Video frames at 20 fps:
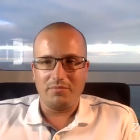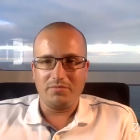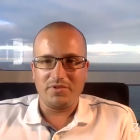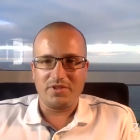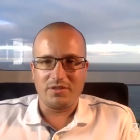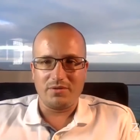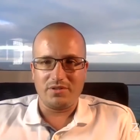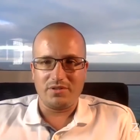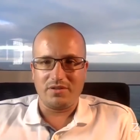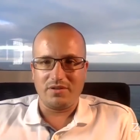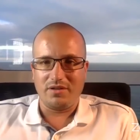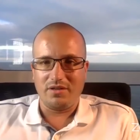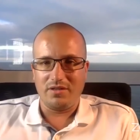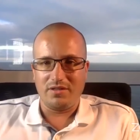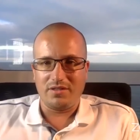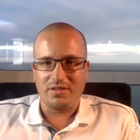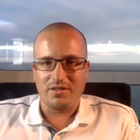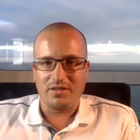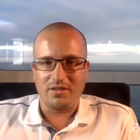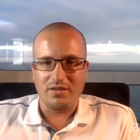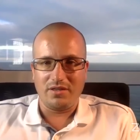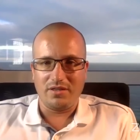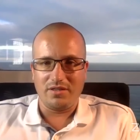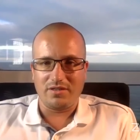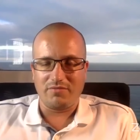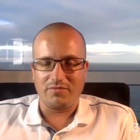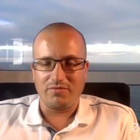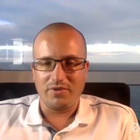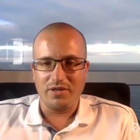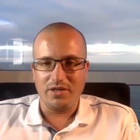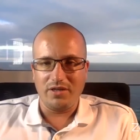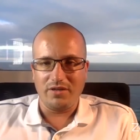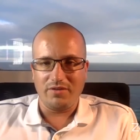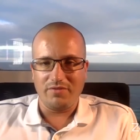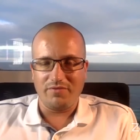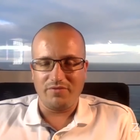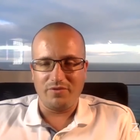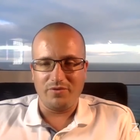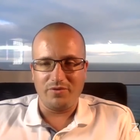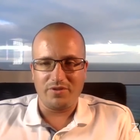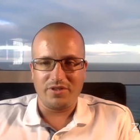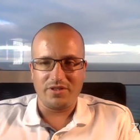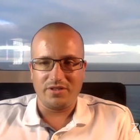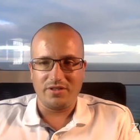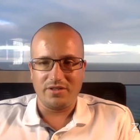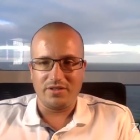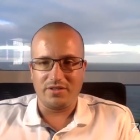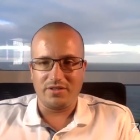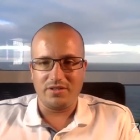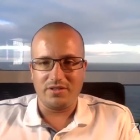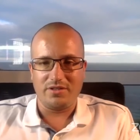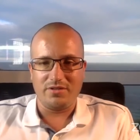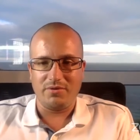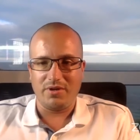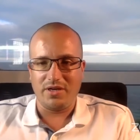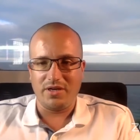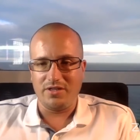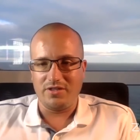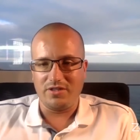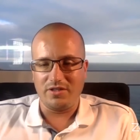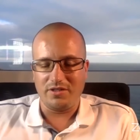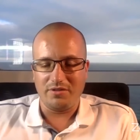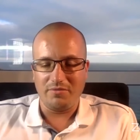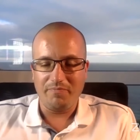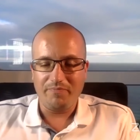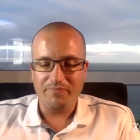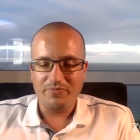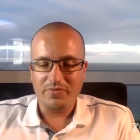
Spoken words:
So it's a really unfortunate situation.